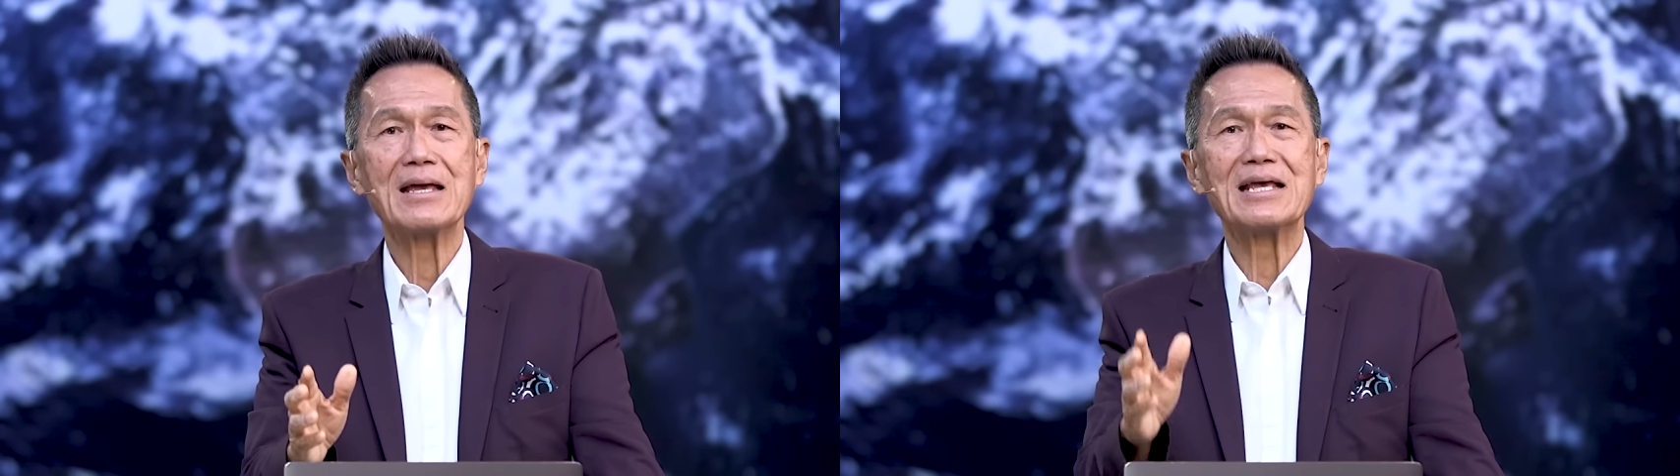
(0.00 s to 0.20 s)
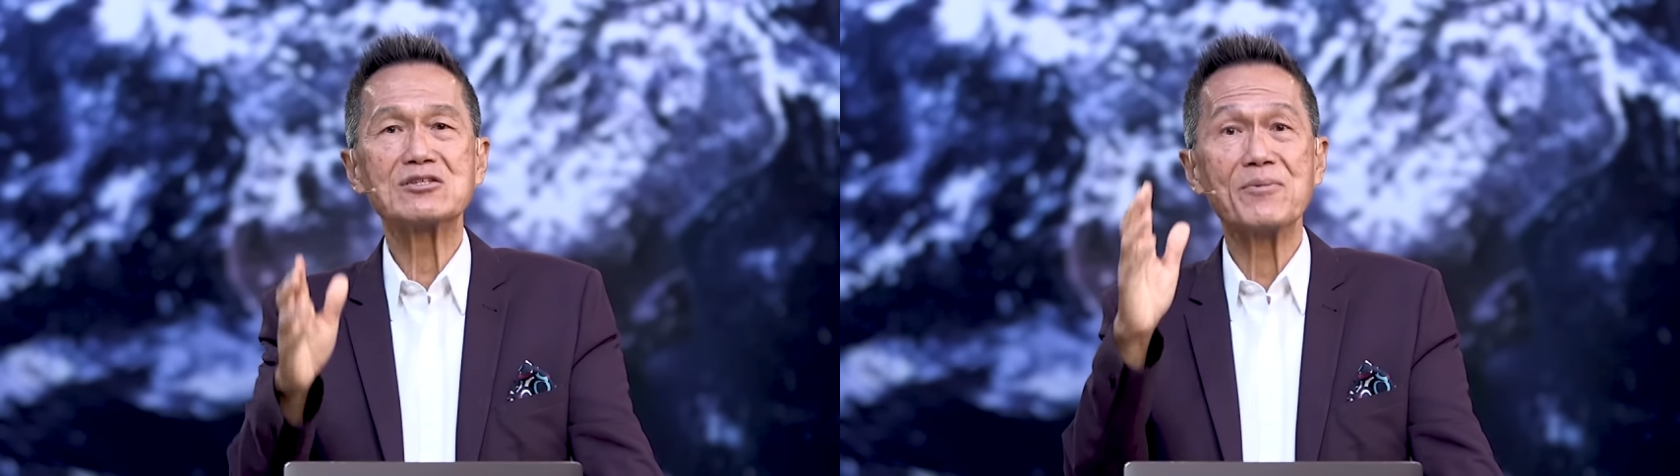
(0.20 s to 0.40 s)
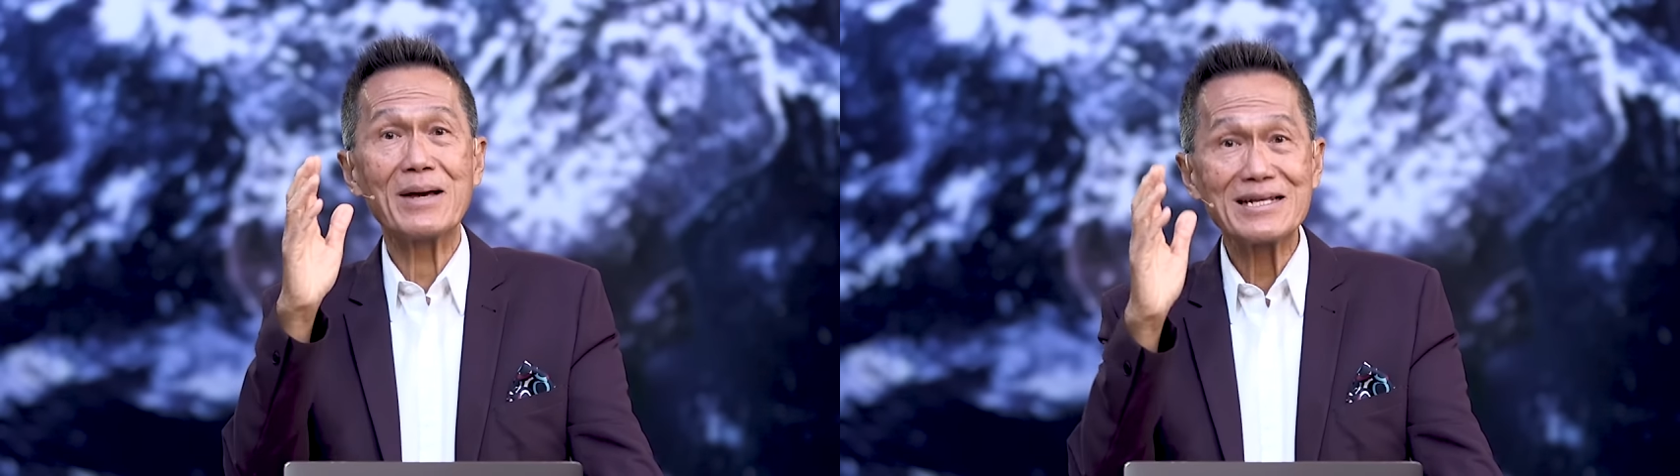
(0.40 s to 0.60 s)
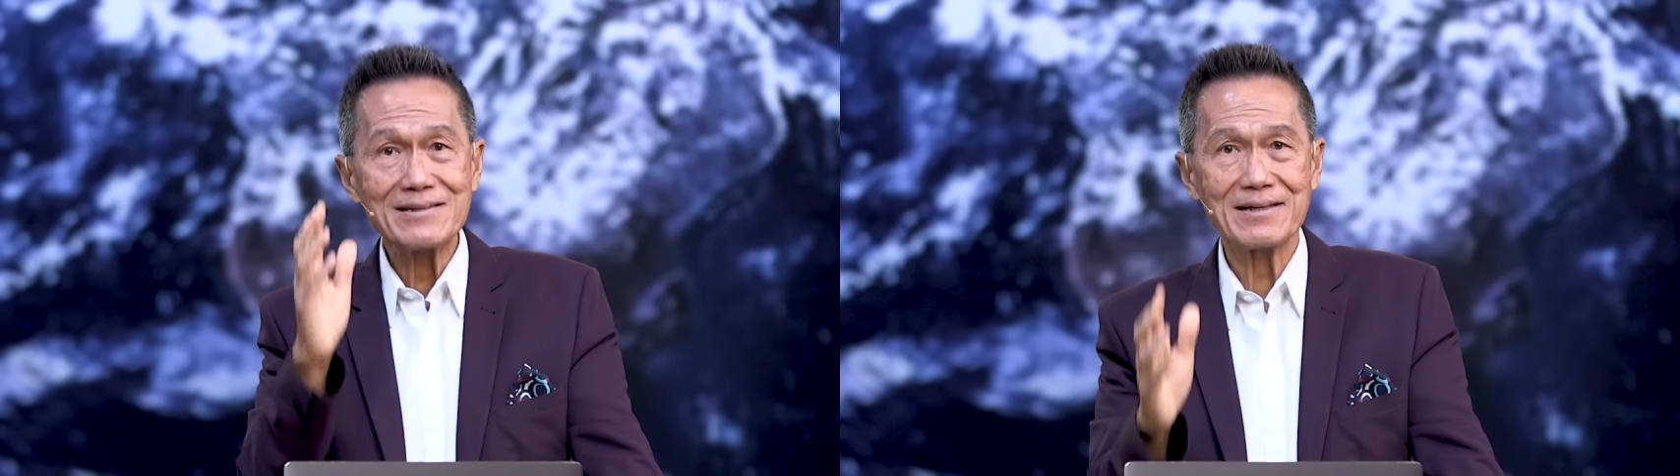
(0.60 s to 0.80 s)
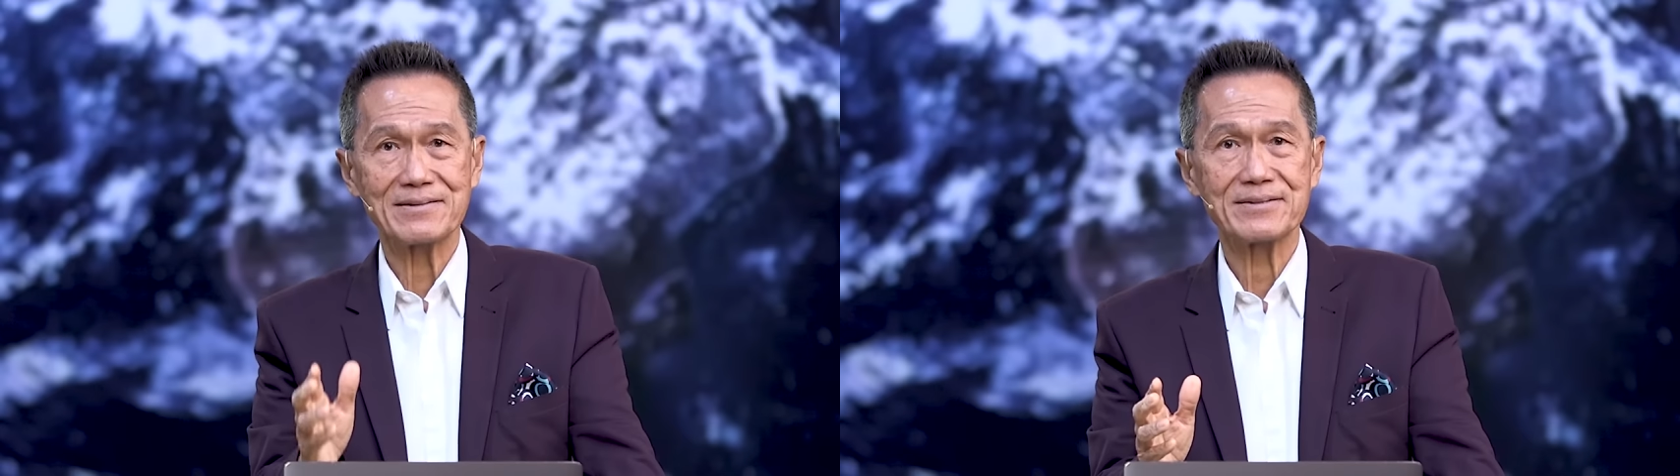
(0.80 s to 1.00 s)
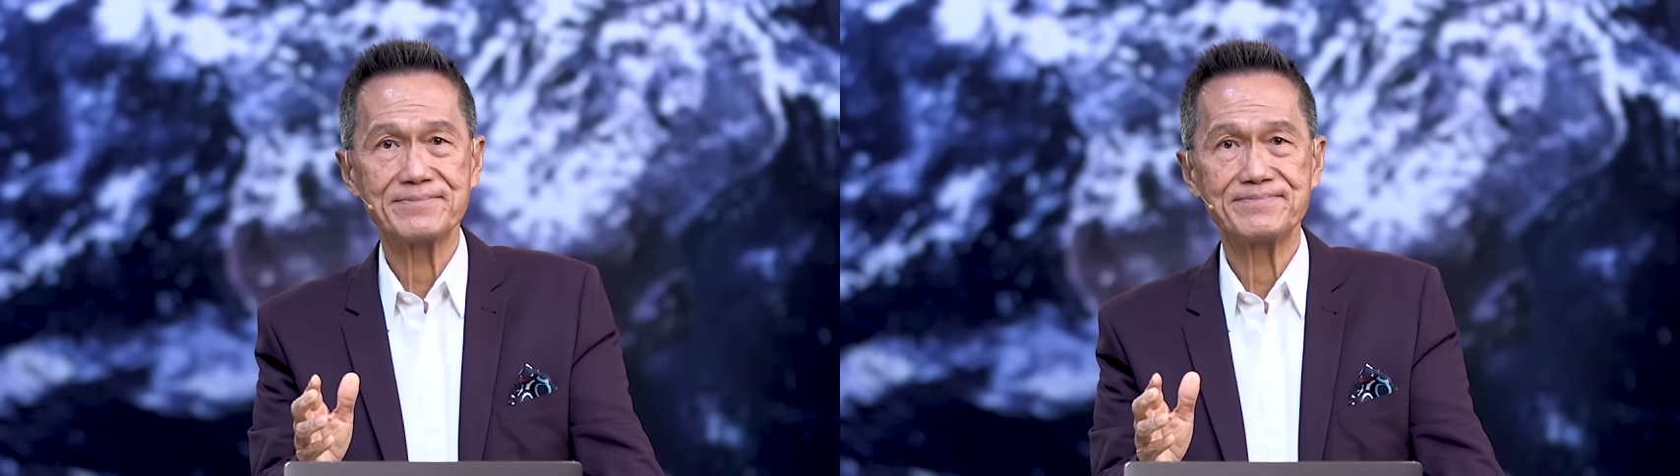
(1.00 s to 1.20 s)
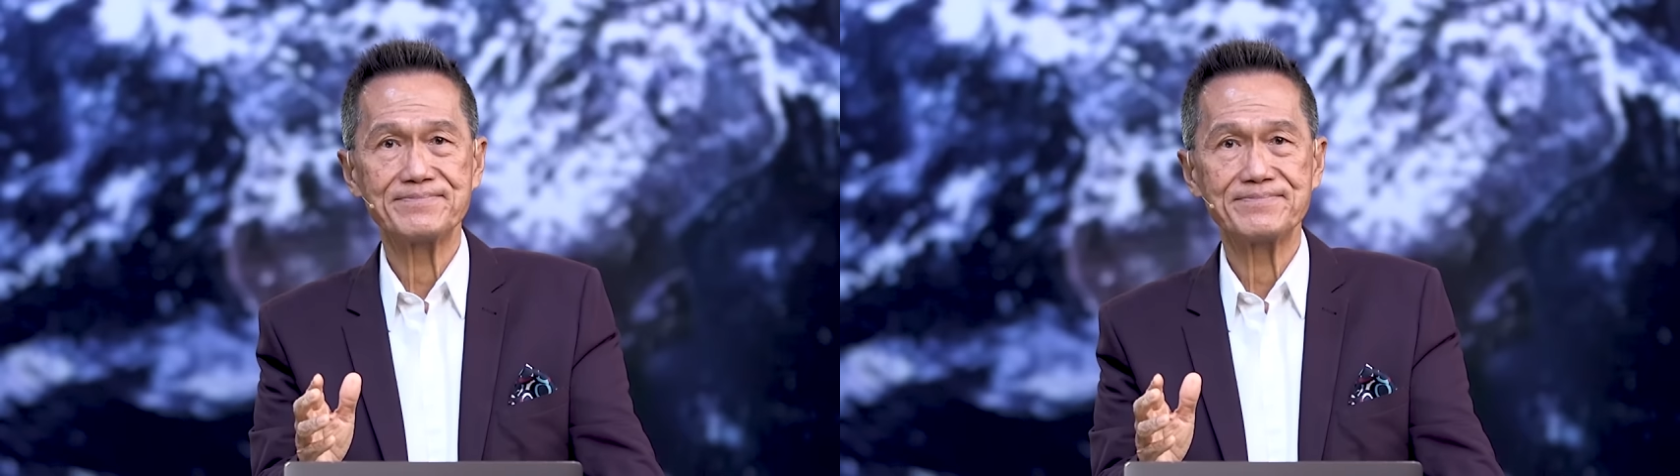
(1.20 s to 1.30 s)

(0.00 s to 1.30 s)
is to meditate.